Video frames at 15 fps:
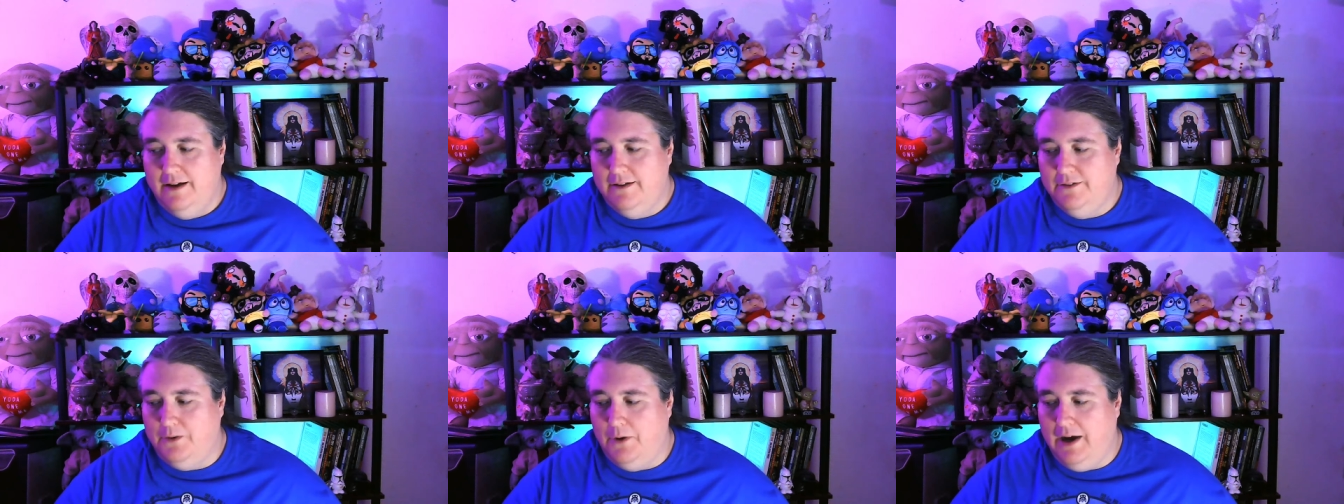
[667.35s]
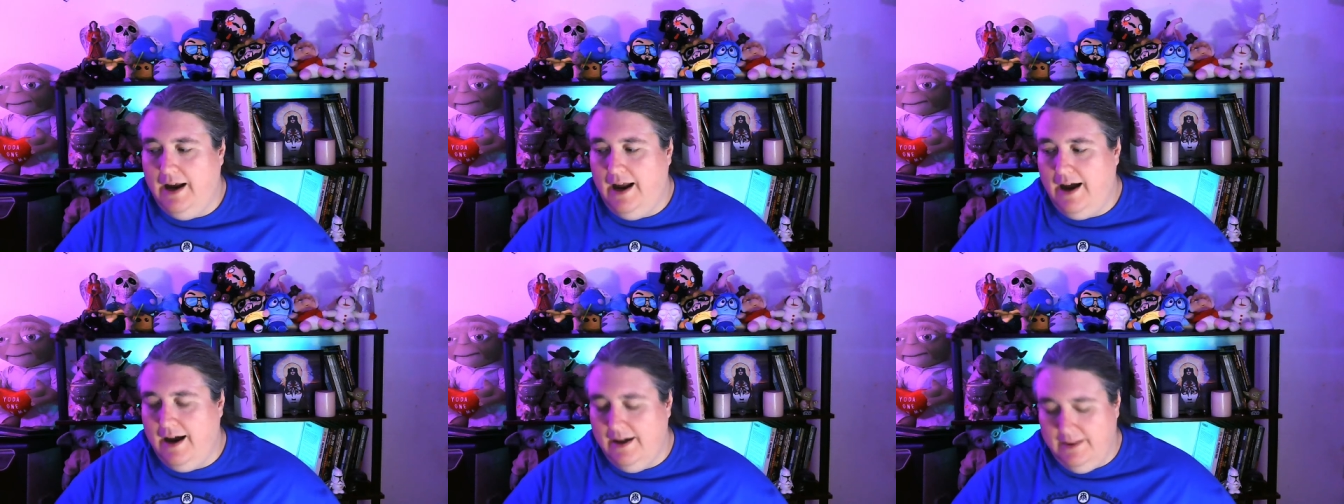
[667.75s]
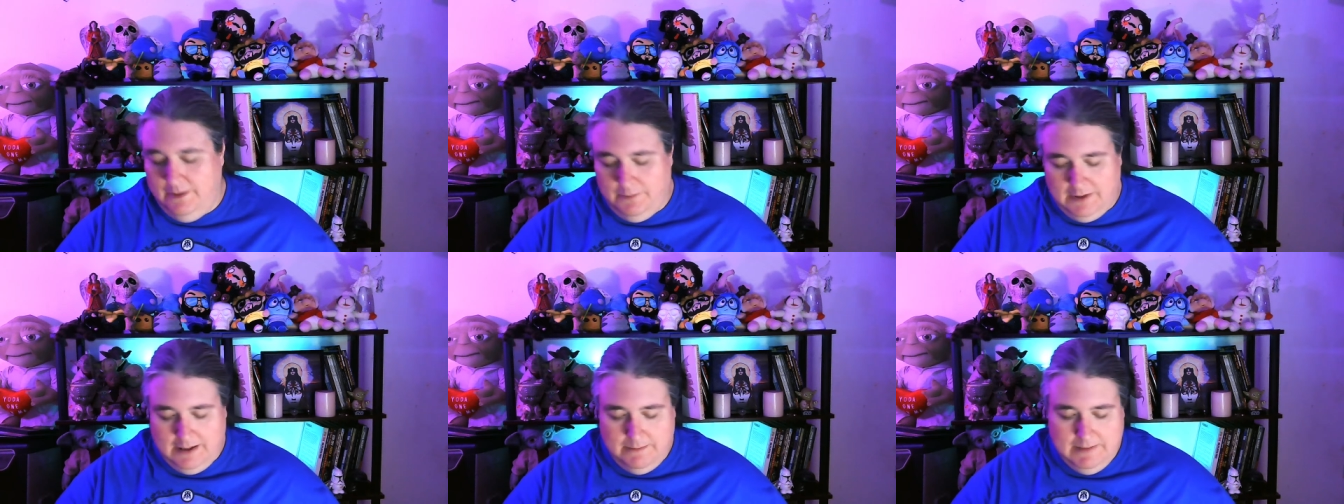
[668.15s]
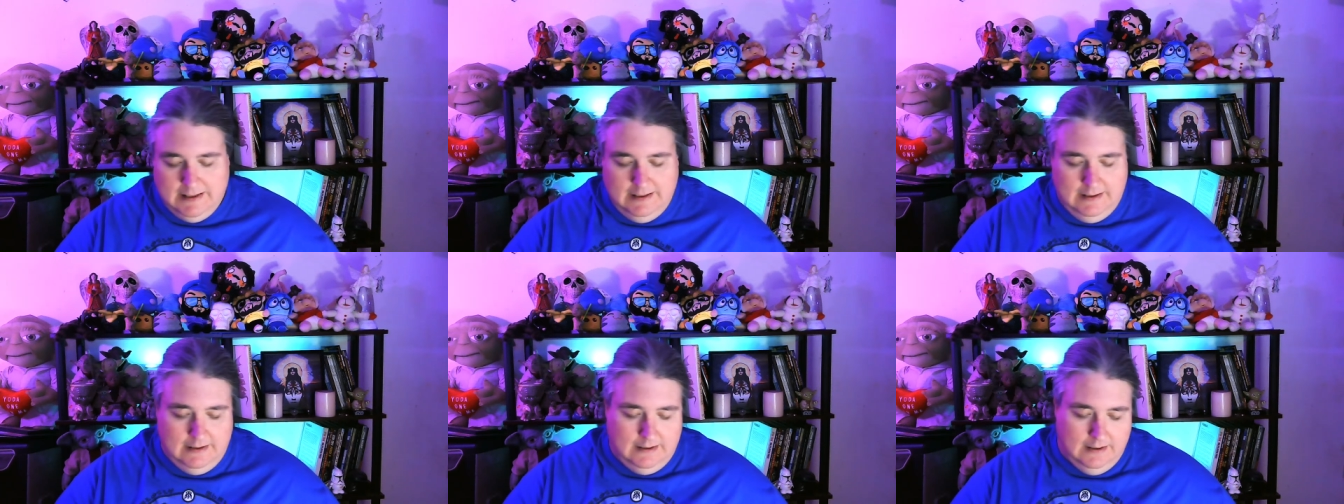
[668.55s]
So I highly
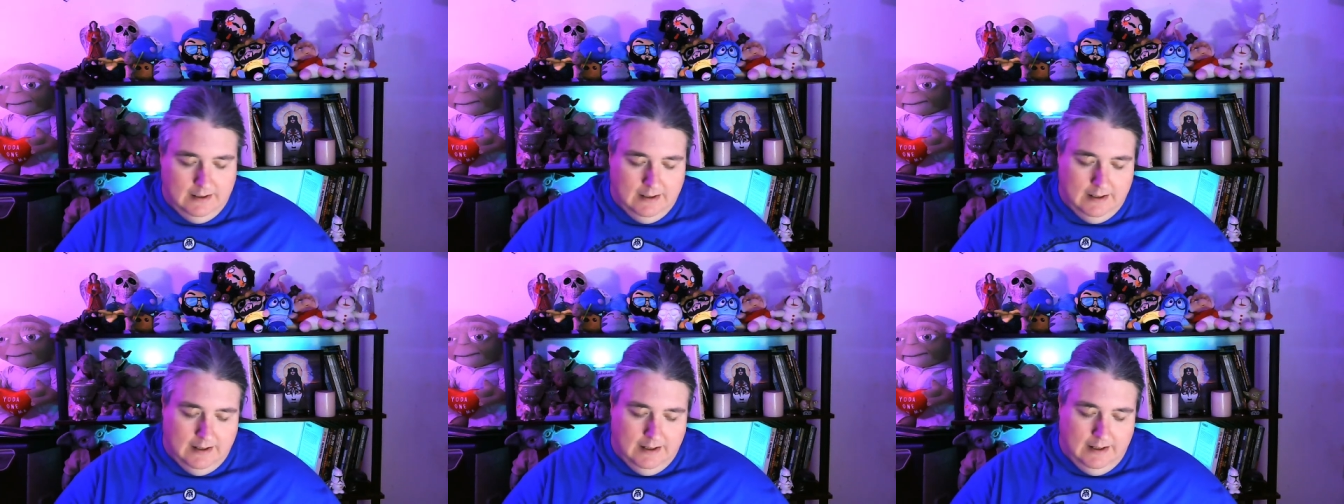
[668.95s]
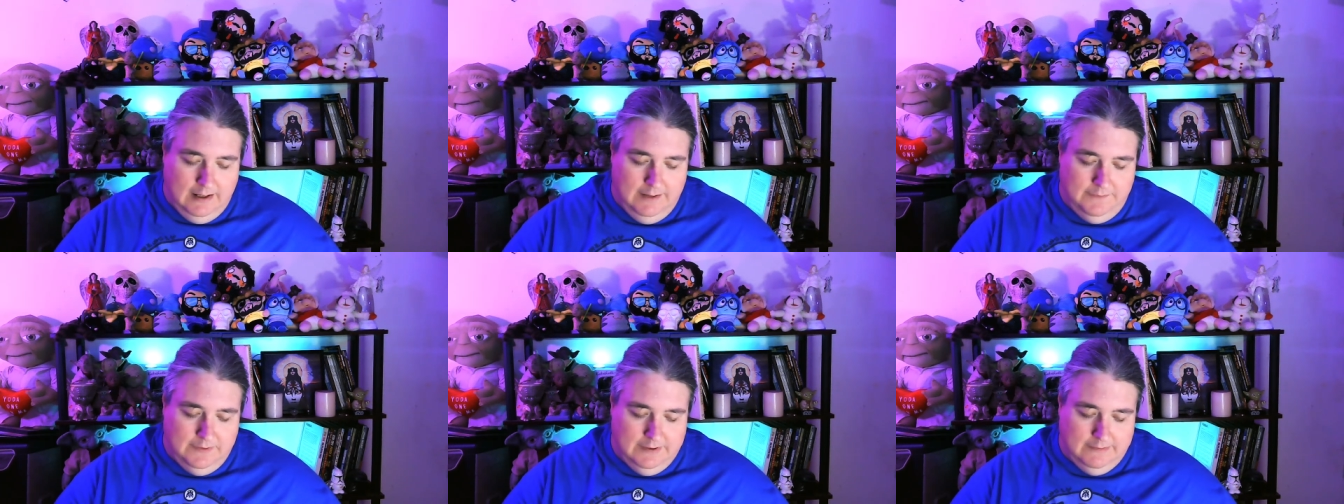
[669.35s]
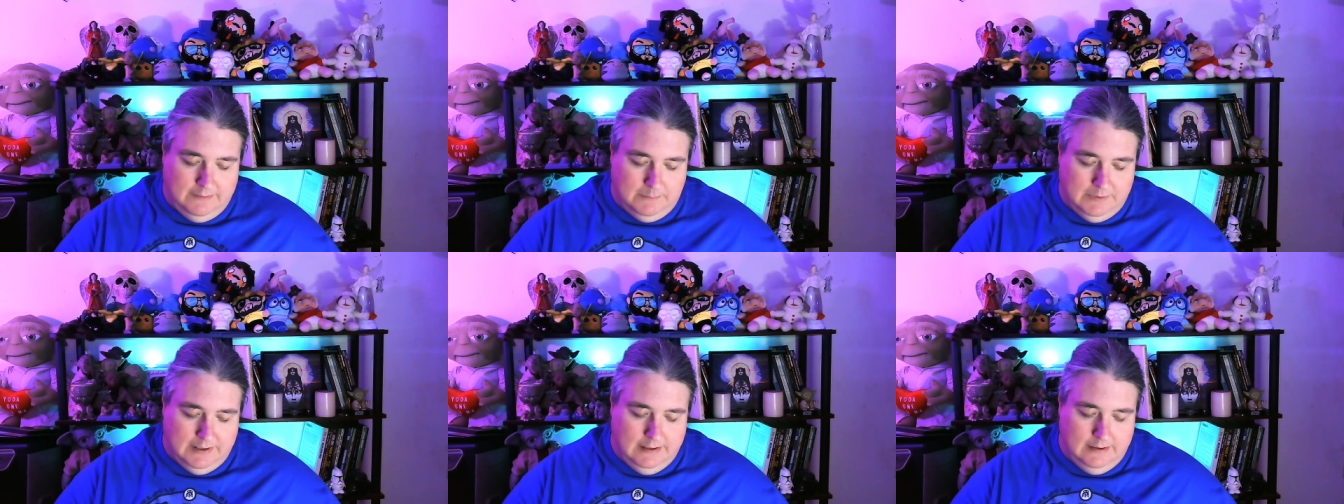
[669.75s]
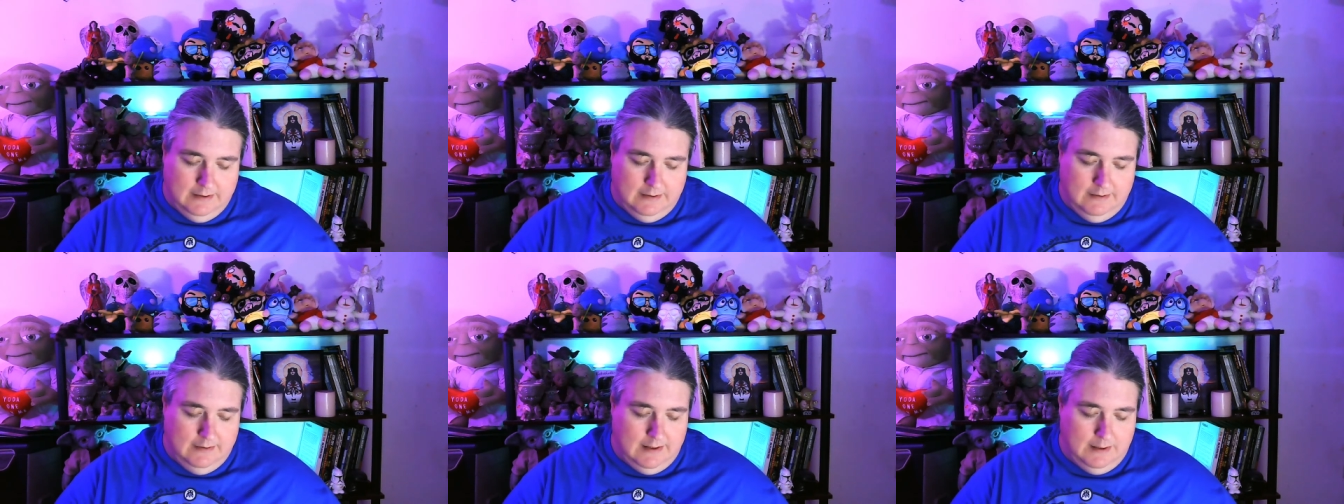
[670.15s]
recommend it if it is something
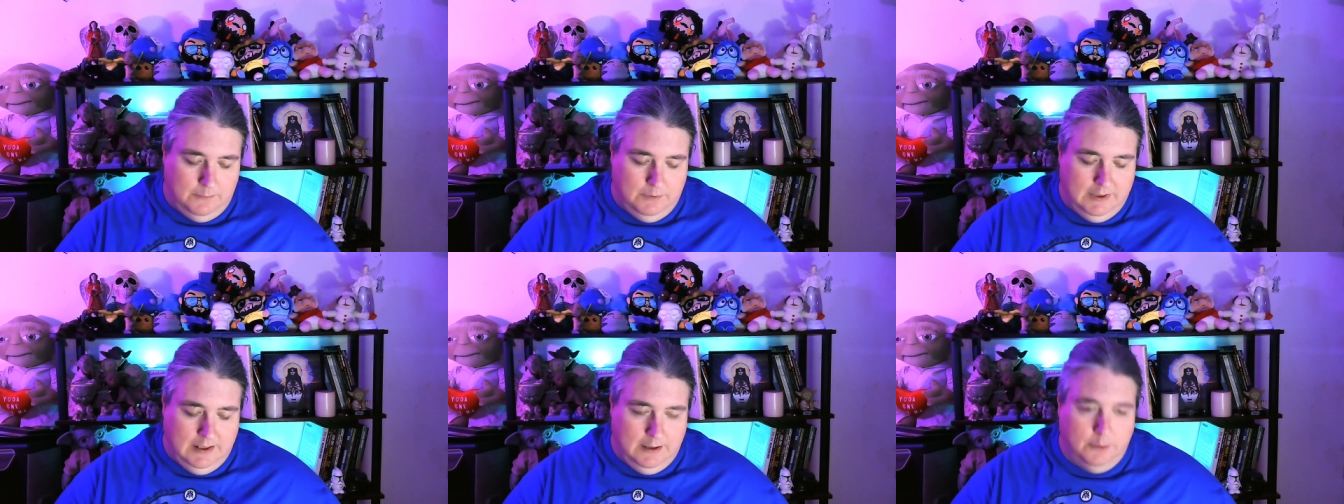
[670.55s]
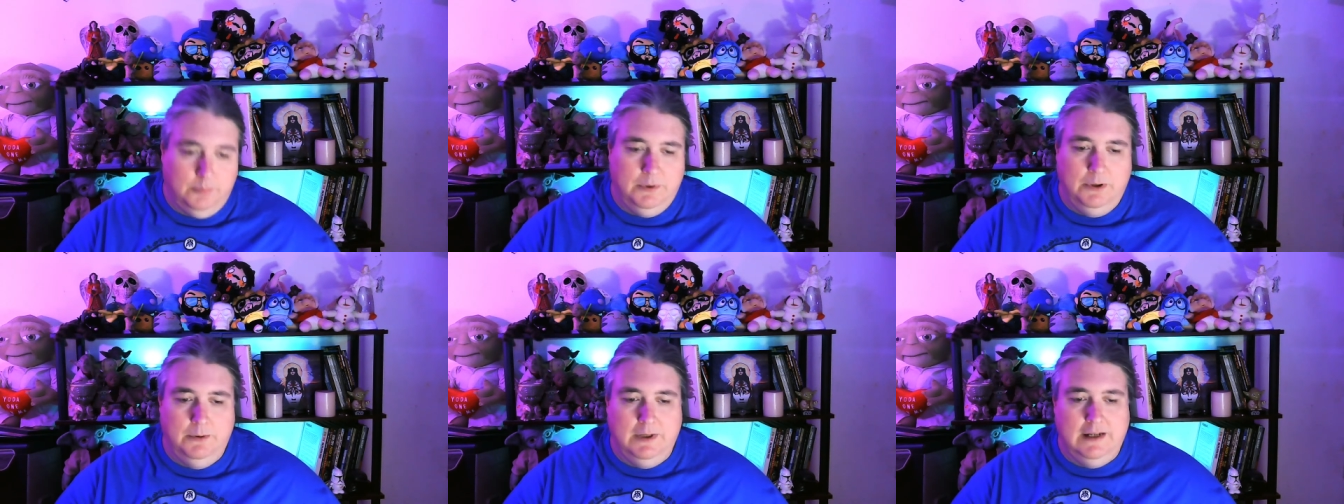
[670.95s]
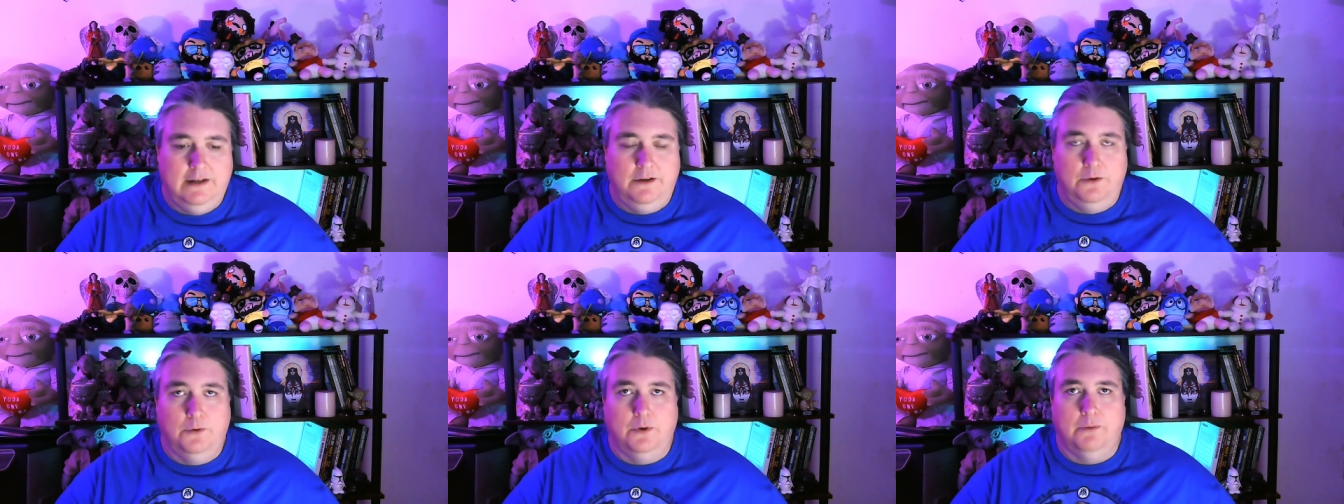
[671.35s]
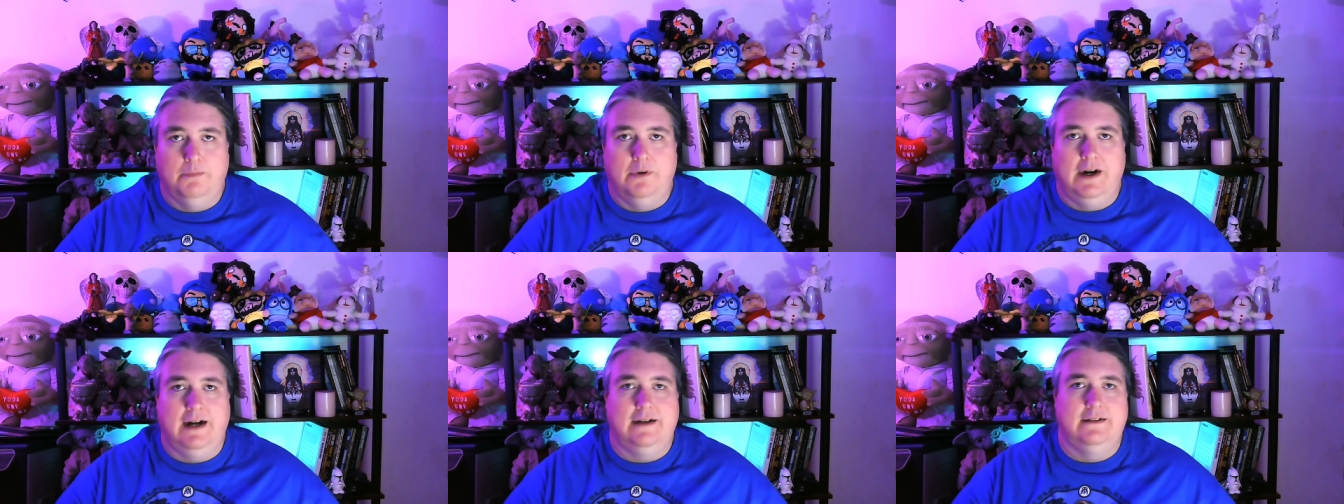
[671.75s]
that would help you in your
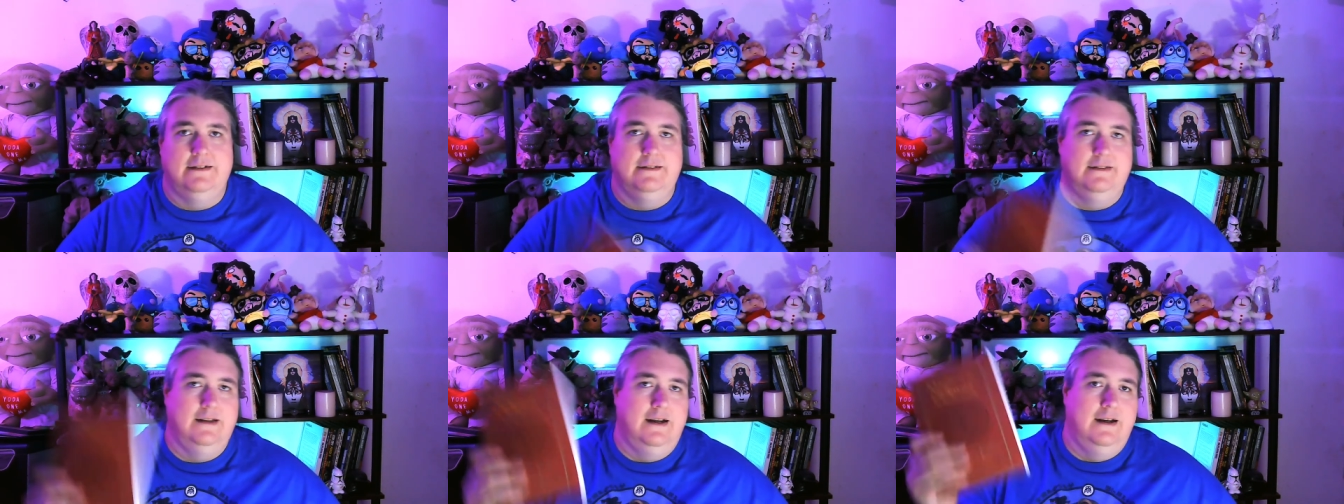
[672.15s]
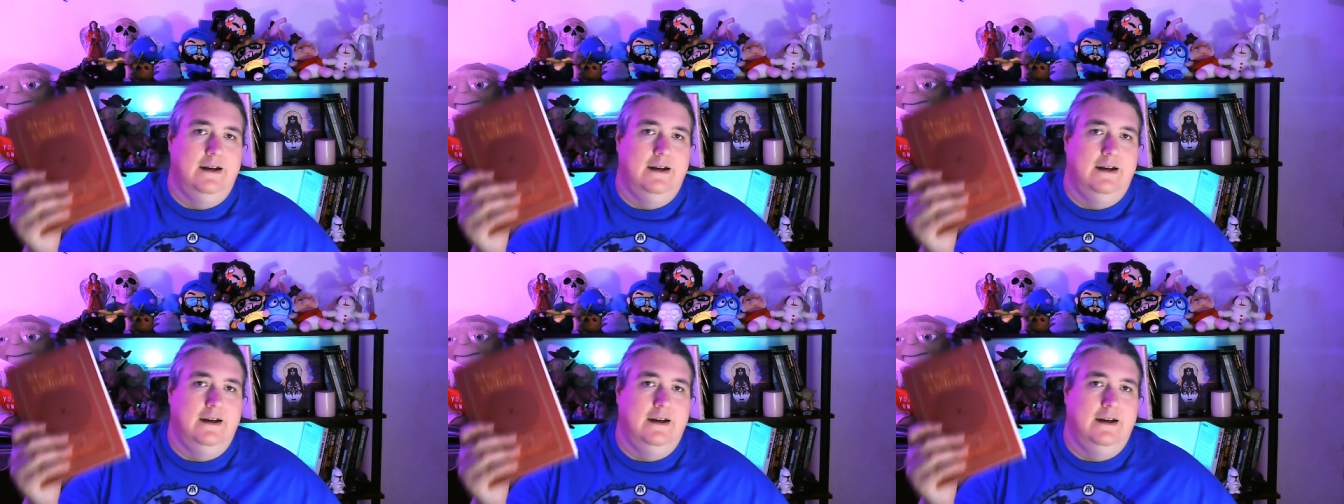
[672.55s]
practice.